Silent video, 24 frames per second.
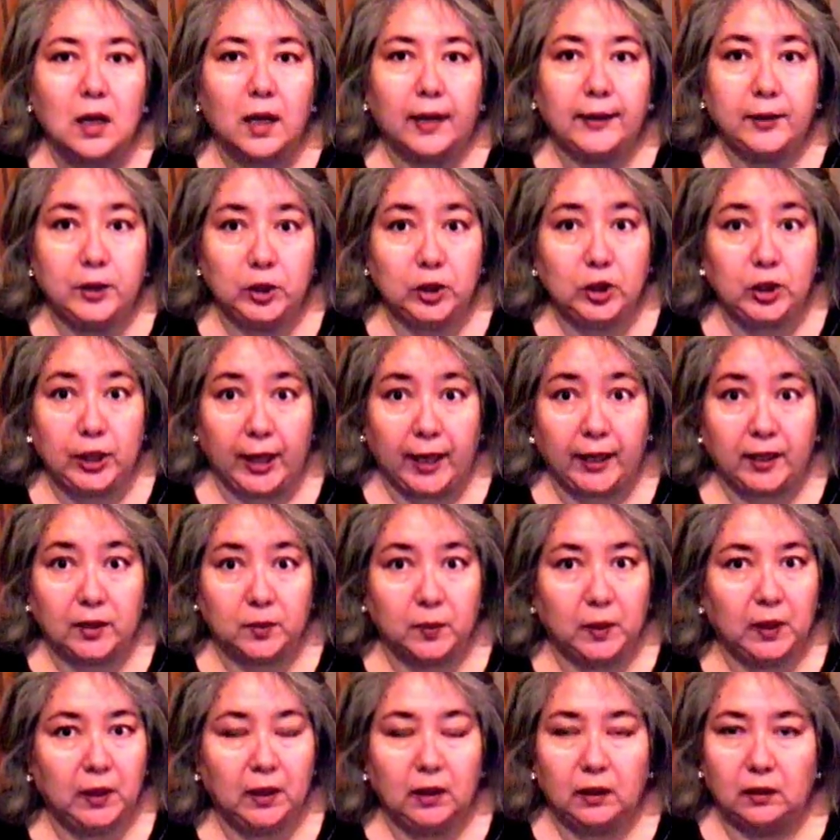And she checked
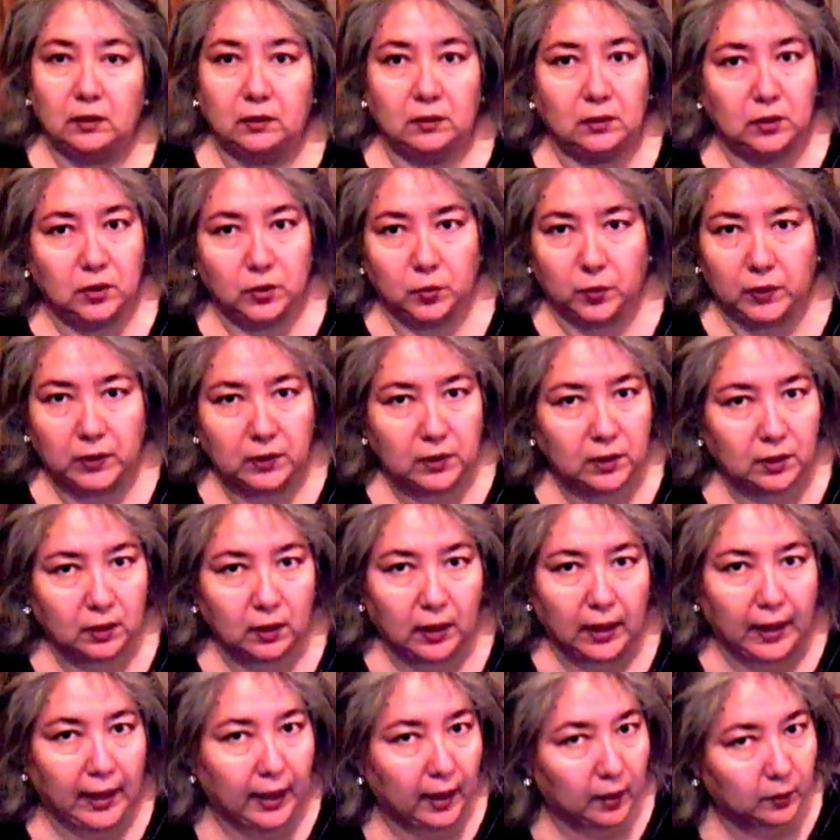me, and she went to the
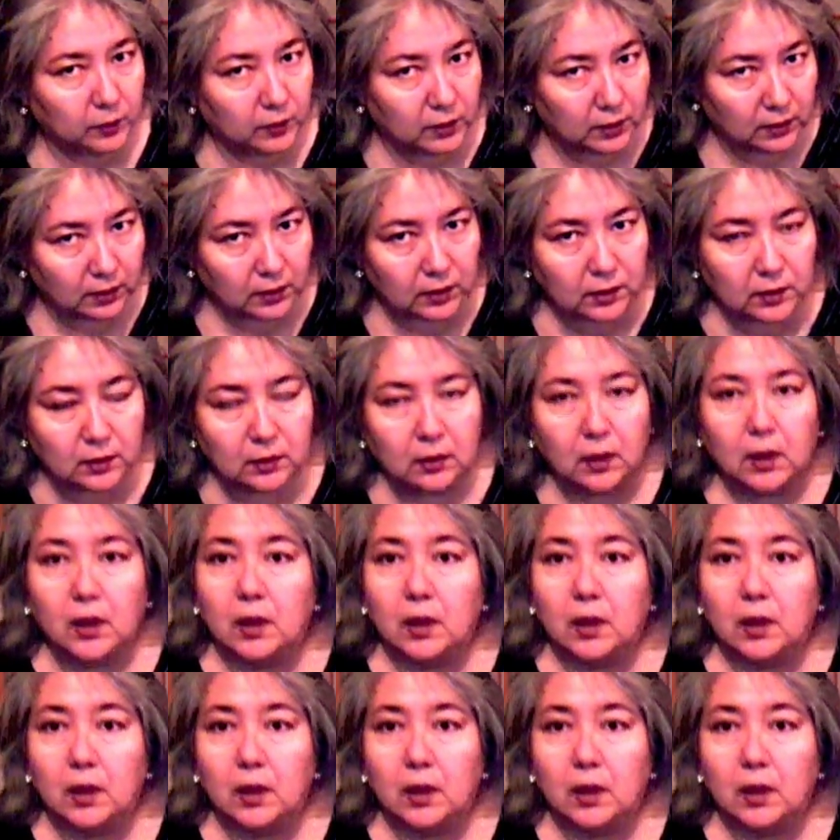lab, did this.